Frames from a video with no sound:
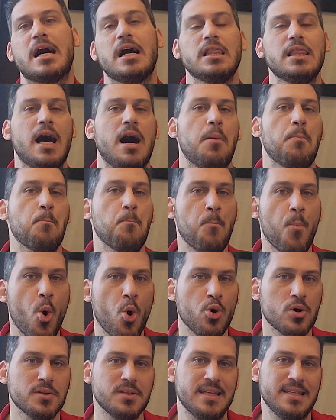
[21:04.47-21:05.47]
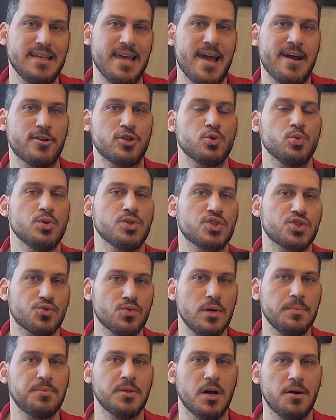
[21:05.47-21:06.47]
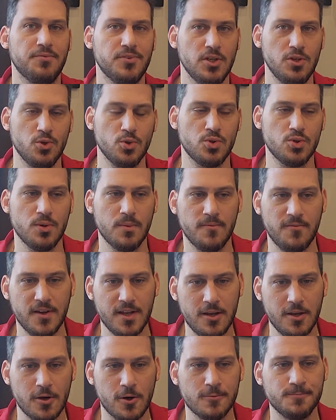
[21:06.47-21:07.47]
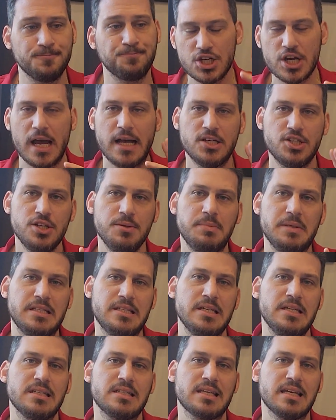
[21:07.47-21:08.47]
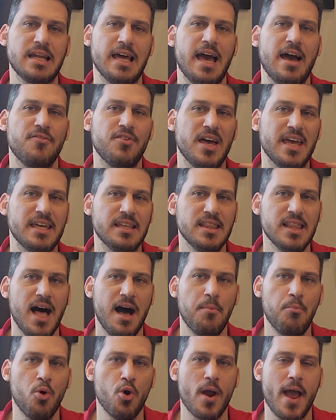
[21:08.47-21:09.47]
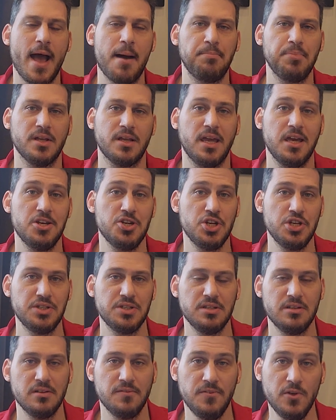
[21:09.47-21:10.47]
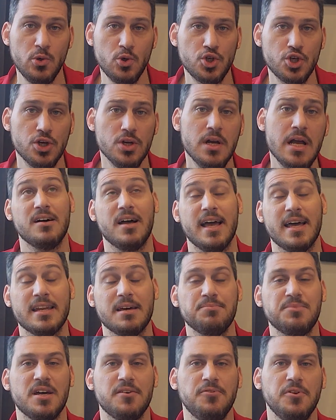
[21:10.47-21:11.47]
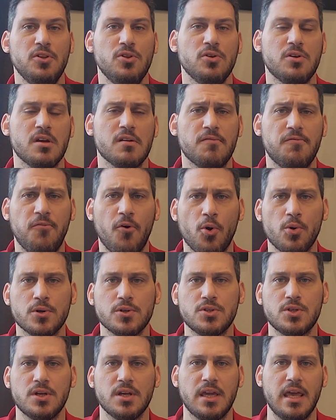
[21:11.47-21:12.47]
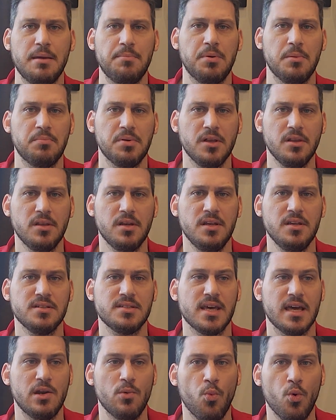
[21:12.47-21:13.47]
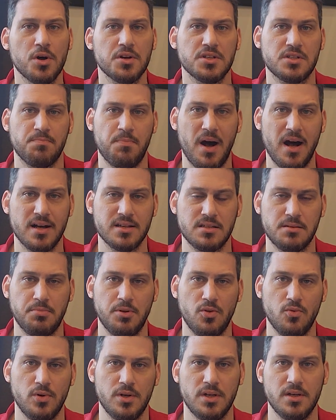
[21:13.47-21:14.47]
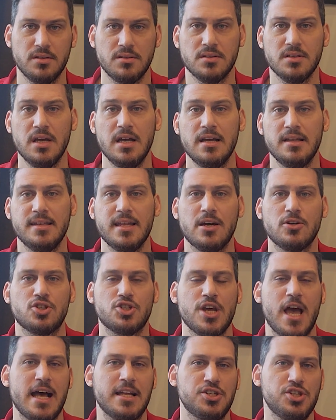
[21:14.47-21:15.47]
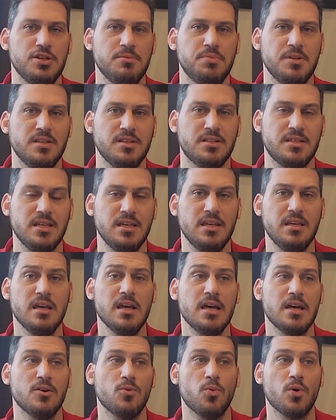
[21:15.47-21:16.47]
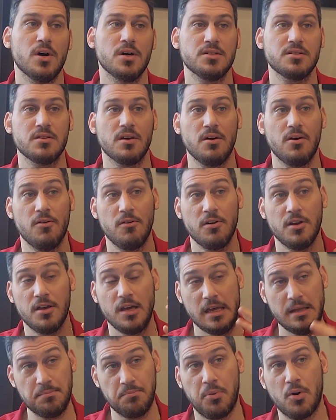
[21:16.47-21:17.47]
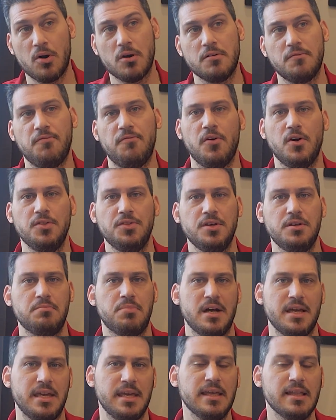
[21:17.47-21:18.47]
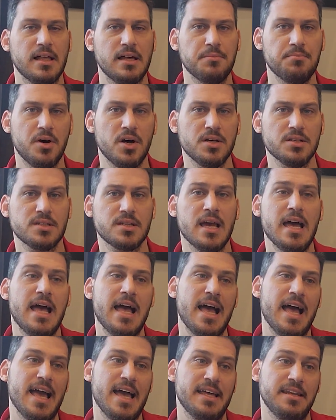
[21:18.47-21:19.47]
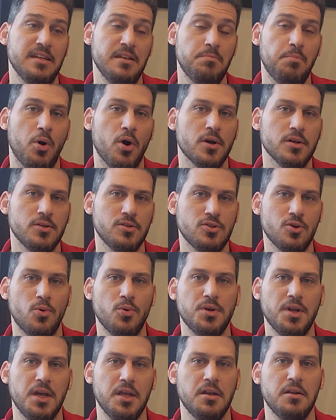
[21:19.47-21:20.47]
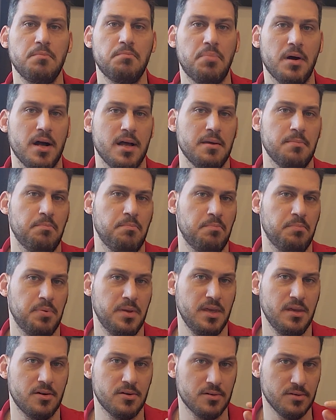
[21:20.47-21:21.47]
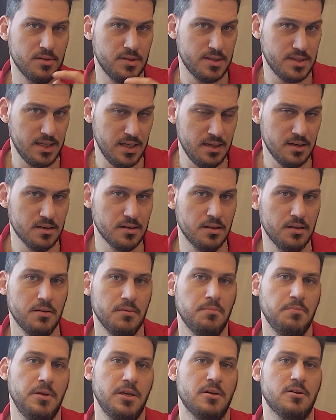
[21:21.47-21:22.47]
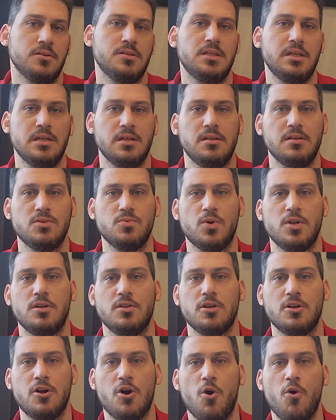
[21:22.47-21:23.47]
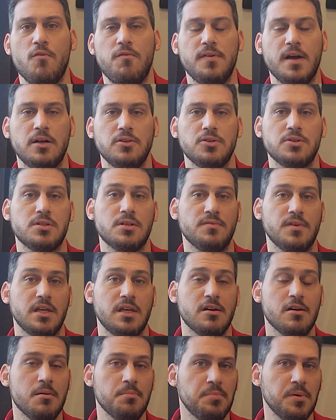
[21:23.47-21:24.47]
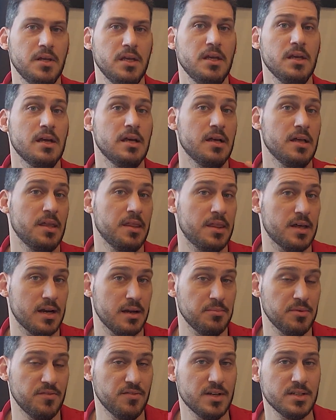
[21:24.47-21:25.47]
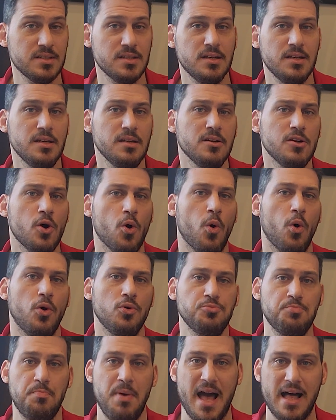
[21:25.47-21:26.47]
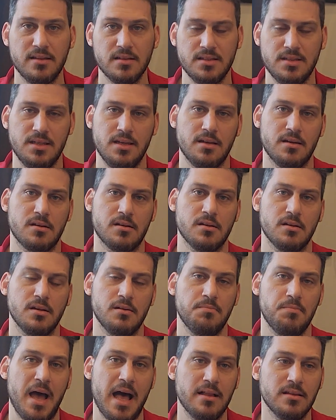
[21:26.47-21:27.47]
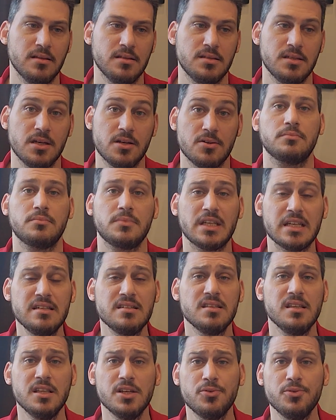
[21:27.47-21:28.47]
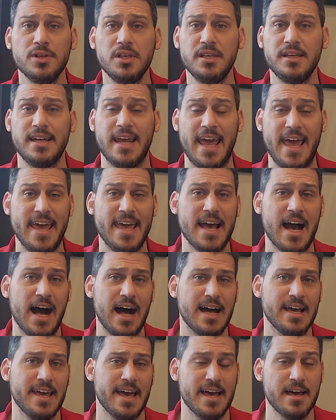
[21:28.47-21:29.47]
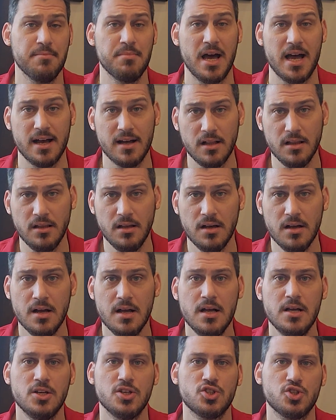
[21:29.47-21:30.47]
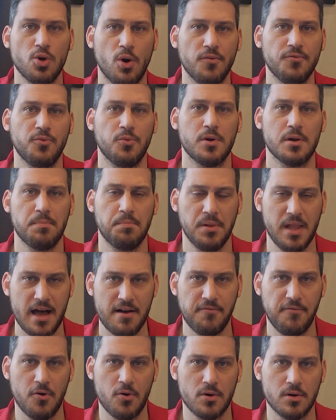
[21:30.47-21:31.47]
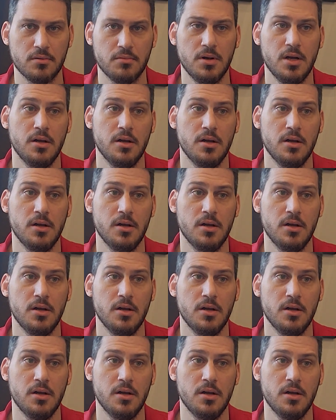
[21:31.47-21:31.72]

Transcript: a lot more than the actual script of the YouTube video. ChatGPT is going to have a lot more applications in the future, and I'm definitely looking forward to the capabilities and what is possible with it. Now, ChatGPT was in part funded by Elon Musk and in part donated by Peter Thiel. Peter Thiel is one of the co-founders of a company that I'm invested in called Palantir. And Palantir is literally an AI ML software platform,